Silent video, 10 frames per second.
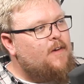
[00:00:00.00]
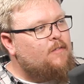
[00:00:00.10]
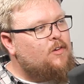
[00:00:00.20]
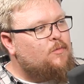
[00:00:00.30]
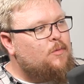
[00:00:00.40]
My
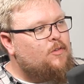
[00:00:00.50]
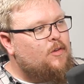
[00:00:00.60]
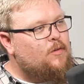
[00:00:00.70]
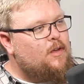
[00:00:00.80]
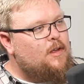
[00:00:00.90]
favorite
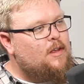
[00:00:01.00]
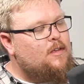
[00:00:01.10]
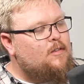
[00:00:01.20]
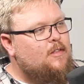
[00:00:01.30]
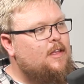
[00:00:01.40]
Smithsonian
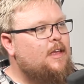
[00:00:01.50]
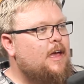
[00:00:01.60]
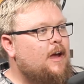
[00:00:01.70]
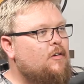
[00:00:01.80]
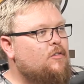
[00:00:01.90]
is
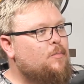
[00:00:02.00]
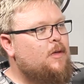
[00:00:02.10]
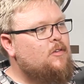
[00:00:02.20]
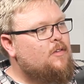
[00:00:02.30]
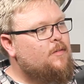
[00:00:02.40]
the Air and
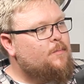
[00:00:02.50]
Space.